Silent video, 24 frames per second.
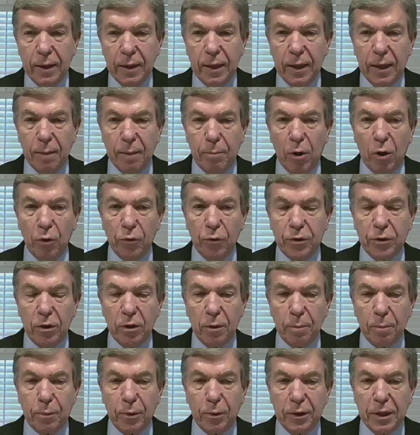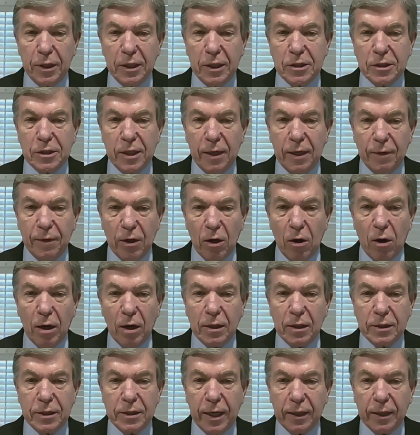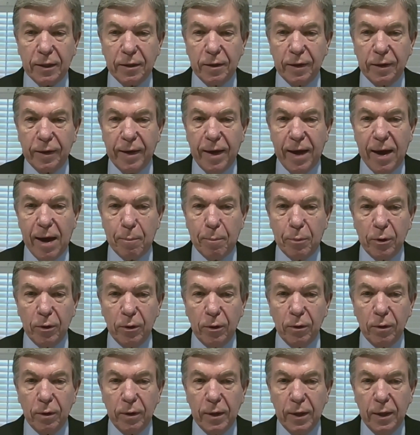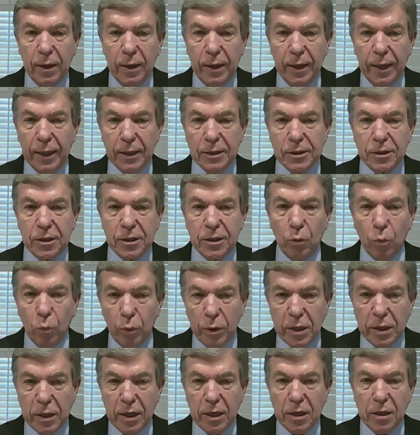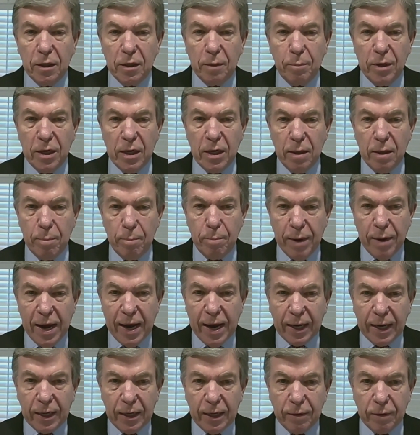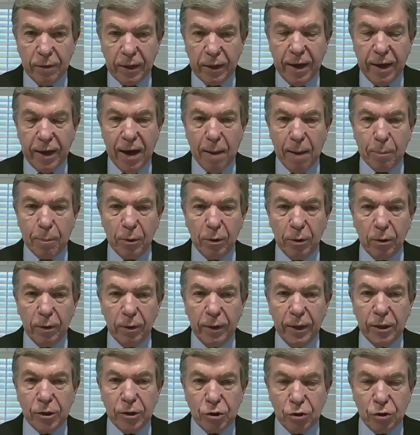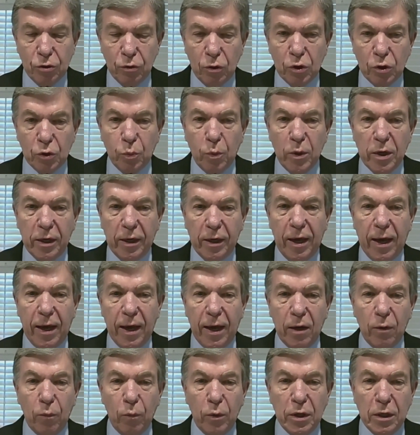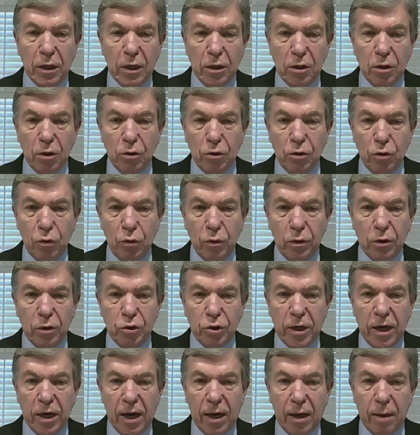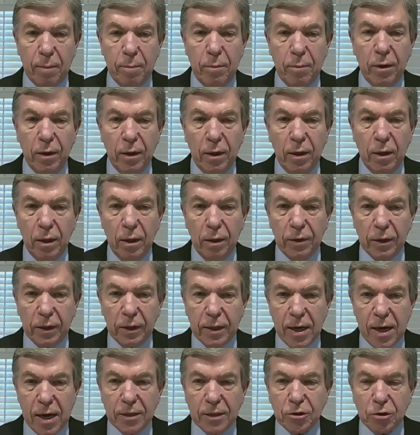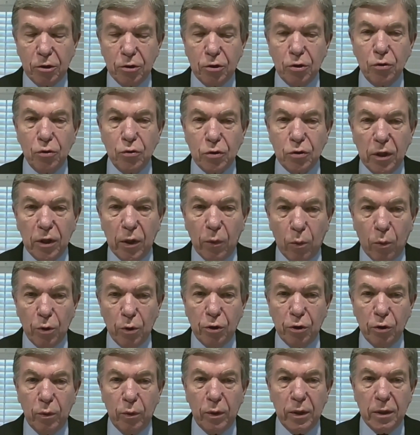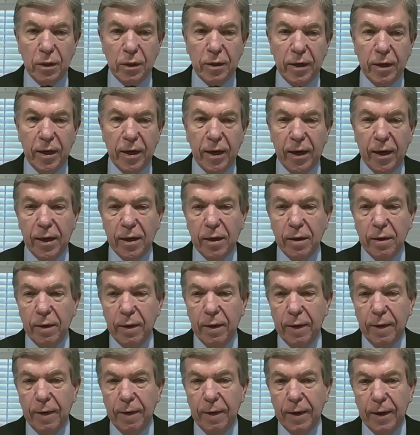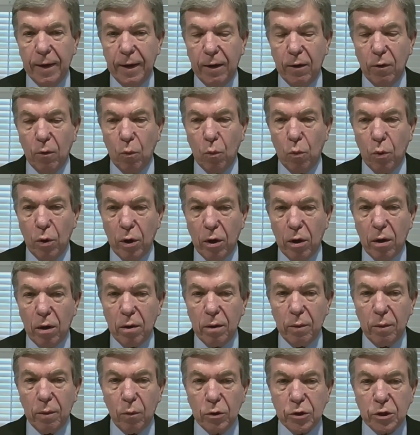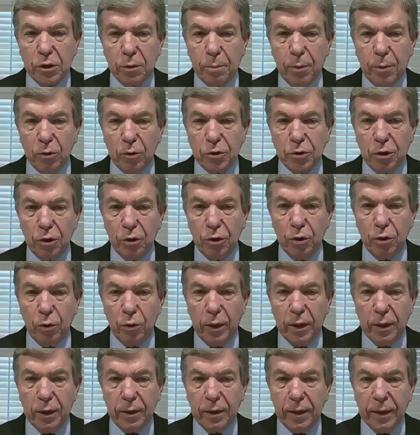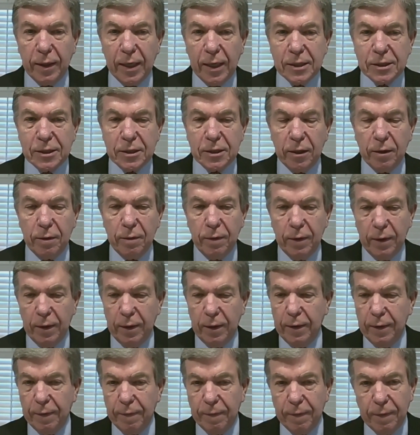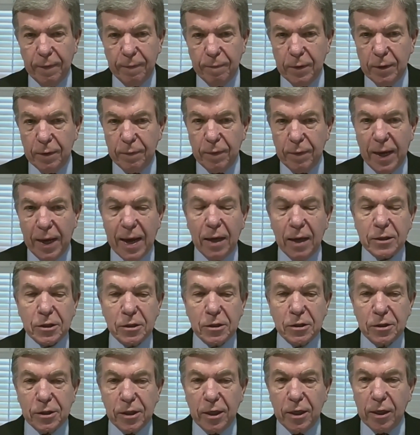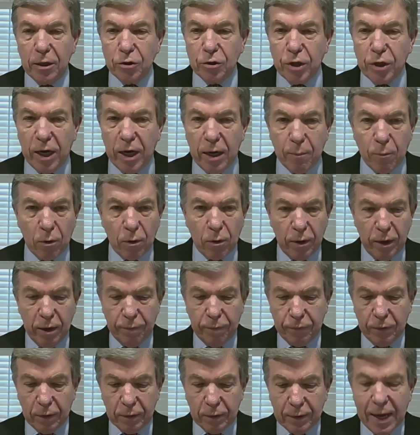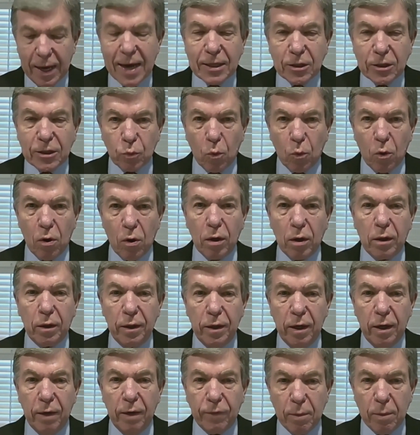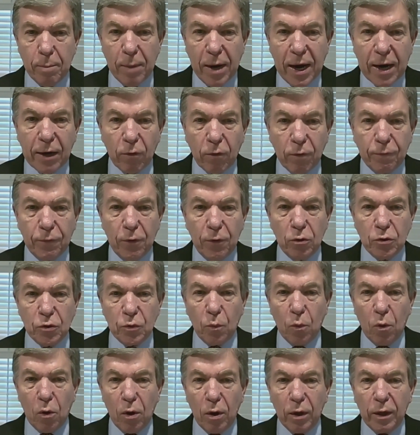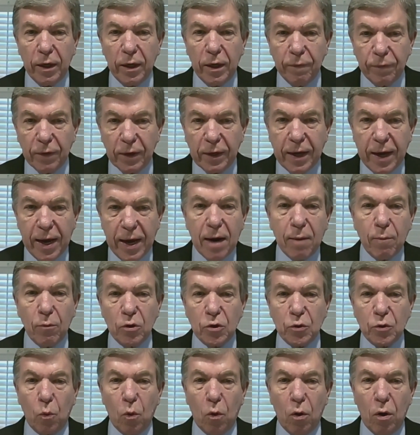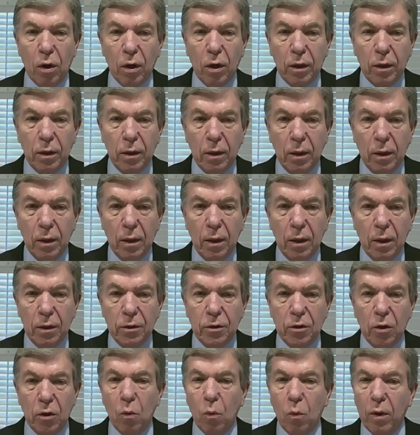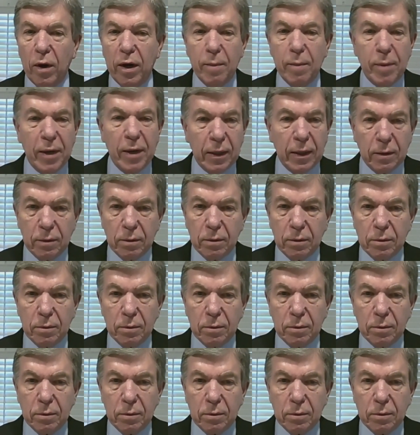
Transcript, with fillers: uh, both to the police and the architect of the Capitol and said, We need to be back in the Capitol as soon as we can. We need to do the job that constitutionally doing today uh, where we're supposed to do it. And I said, uh, the House and Senate chamber, if the lights work, if the microphones work, if the cameras work, don't worry about